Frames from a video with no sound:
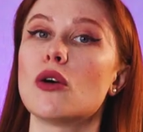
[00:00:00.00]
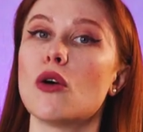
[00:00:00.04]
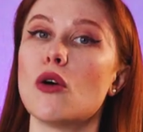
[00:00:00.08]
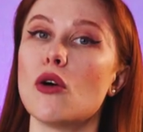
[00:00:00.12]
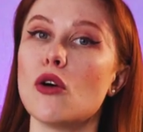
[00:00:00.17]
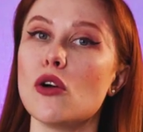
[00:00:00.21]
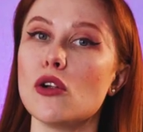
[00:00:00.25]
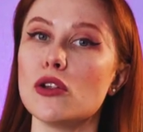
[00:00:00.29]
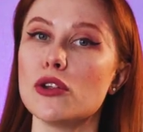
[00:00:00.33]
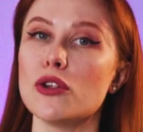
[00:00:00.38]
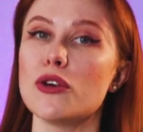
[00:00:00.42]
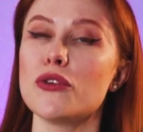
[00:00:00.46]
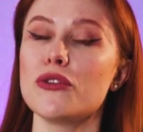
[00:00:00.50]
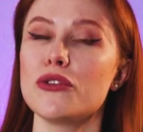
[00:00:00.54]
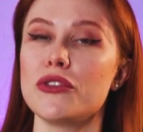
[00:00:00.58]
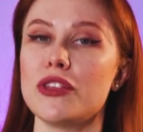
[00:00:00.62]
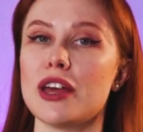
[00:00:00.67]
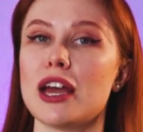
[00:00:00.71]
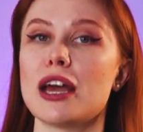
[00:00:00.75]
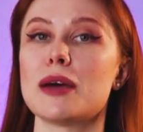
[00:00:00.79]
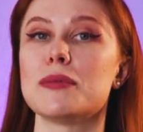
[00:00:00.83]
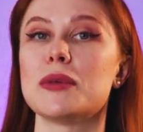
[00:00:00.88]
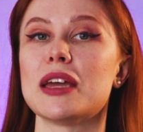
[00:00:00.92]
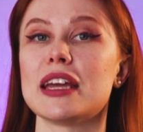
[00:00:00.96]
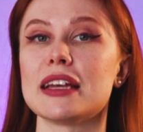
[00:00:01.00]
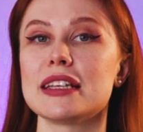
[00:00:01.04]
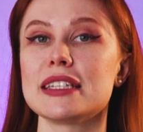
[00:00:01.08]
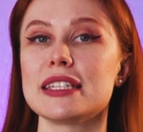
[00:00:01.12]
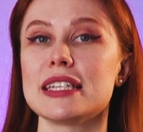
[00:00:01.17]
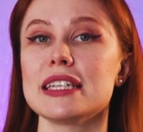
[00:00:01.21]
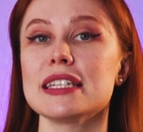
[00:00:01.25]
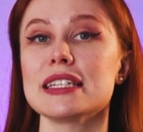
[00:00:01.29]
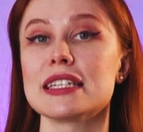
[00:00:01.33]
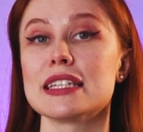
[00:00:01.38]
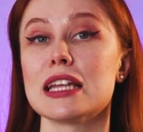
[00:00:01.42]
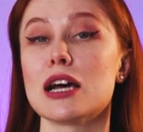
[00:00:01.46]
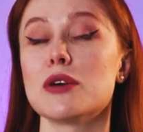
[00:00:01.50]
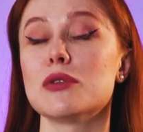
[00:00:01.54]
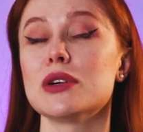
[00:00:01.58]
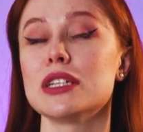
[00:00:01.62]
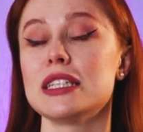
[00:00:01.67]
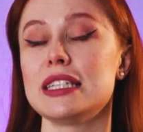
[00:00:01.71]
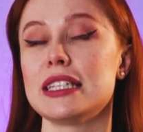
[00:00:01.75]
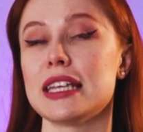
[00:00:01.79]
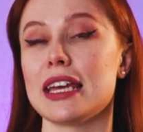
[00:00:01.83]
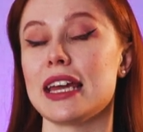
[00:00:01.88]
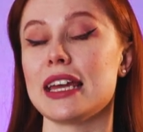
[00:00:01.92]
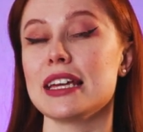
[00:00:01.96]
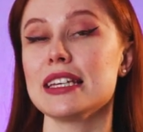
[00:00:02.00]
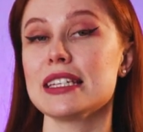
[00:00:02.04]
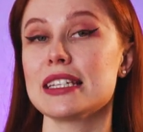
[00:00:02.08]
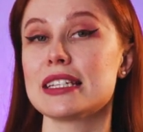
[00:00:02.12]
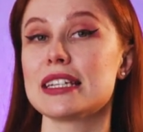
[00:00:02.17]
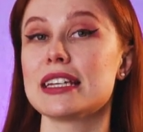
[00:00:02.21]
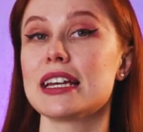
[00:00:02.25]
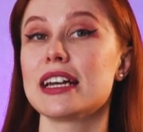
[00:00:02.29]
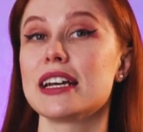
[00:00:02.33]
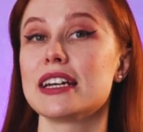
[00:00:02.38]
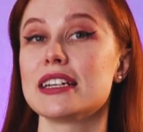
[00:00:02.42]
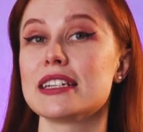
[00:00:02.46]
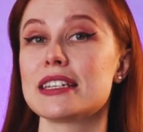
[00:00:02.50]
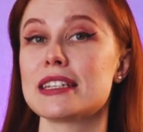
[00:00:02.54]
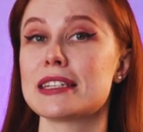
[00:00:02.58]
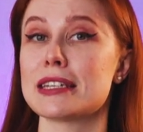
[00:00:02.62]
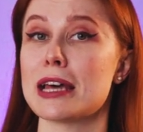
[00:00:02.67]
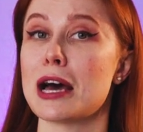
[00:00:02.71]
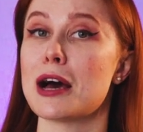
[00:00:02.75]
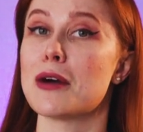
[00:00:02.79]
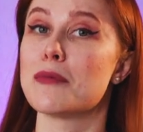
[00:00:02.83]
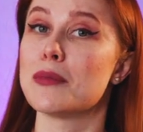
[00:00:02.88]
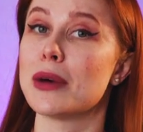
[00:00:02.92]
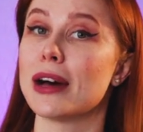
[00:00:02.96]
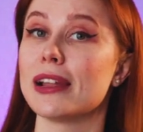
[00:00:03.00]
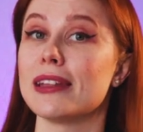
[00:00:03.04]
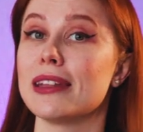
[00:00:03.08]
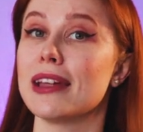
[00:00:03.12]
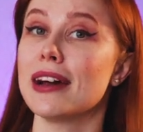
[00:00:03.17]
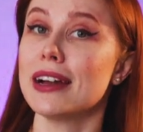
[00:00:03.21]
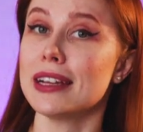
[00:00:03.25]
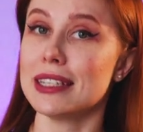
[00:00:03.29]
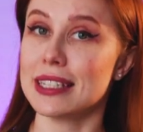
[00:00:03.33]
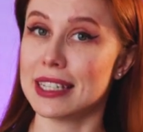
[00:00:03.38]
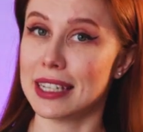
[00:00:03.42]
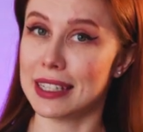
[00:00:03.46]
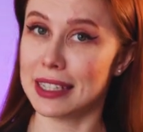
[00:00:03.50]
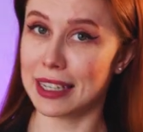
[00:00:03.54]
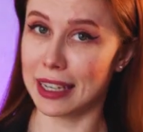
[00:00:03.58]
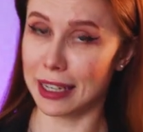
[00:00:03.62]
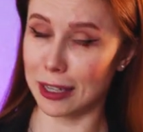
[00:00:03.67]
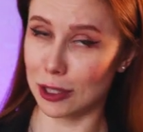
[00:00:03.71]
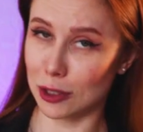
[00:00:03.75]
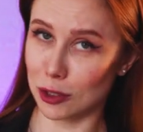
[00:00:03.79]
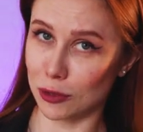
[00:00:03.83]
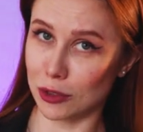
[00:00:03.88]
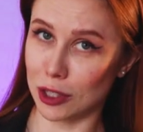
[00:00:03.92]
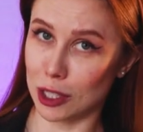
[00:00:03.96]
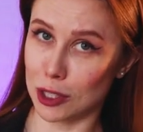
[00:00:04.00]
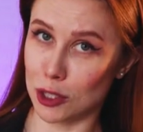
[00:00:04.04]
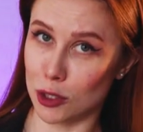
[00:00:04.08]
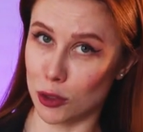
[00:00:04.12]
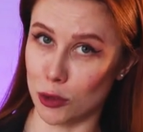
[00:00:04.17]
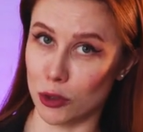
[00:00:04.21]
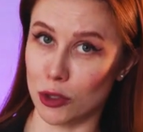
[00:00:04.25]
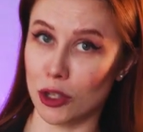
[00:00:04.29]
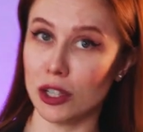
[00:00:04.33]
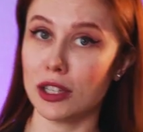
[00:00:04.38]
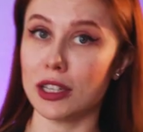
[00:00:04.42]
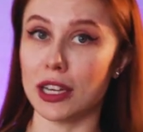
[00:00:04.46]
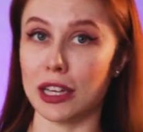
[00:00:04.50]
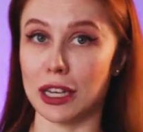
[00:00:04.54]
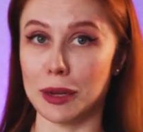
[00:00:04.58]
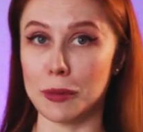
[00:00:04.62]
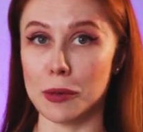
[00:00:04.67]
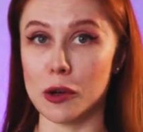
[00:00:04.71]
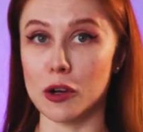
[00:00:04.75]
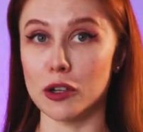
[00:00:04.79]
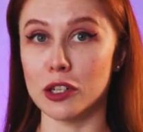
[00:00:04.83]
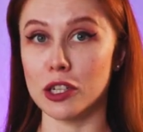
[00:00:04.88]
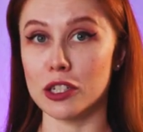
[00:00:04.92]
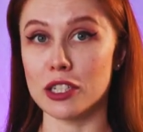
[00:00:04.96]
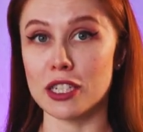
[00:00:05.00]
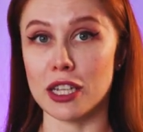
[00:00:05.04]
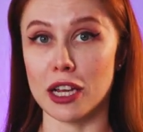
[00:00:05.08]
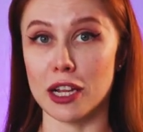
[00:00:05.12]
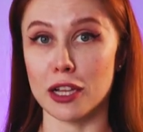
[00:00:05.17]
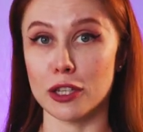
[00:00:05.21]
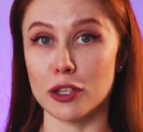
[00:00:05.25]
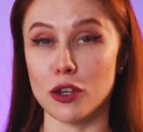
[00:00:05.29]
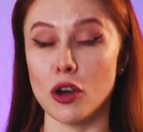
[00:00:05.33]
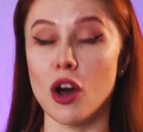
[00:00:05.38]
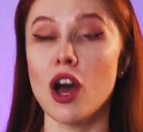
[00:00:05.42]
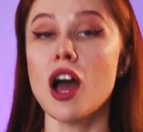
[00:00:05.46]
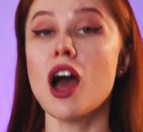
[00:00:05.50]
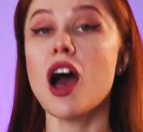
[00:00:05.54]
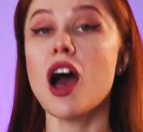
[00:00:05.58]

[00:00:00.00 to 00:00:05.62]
all of them exist nowadays. There are some lights at the end of the tunnel, and I'm gonna tell you